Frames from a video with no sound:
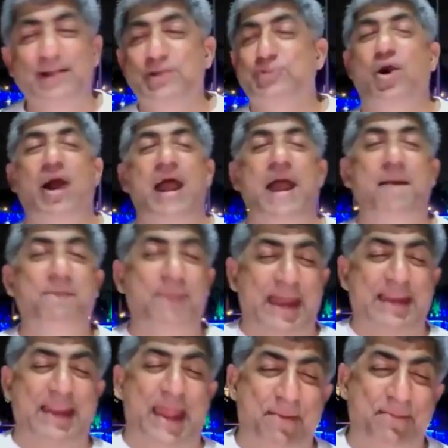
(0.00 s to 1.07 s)
So M
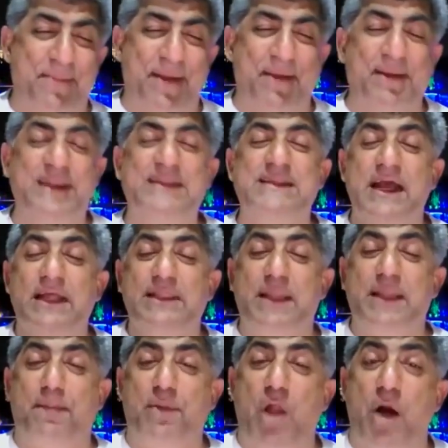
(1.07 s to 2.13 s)
and M means
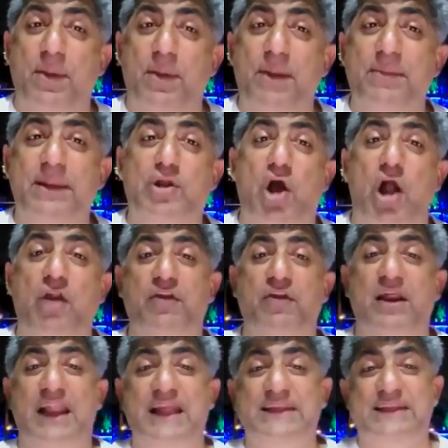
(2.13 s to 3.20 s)
the problem in God
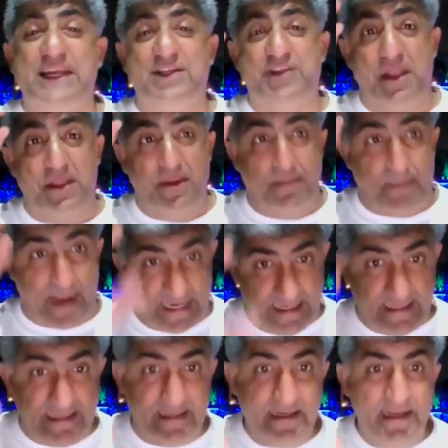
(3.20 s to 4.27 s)
realization is the
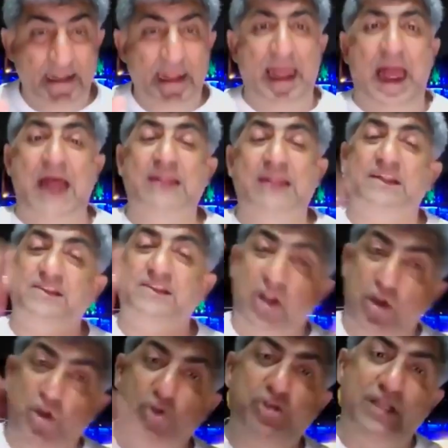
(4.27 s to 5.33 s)
mind. And the
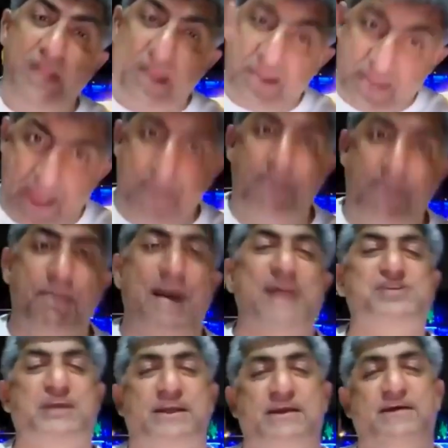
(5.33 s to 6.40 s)
solution is M
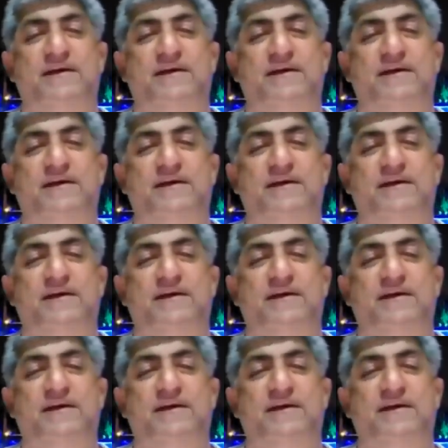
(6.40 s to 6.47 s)
magic.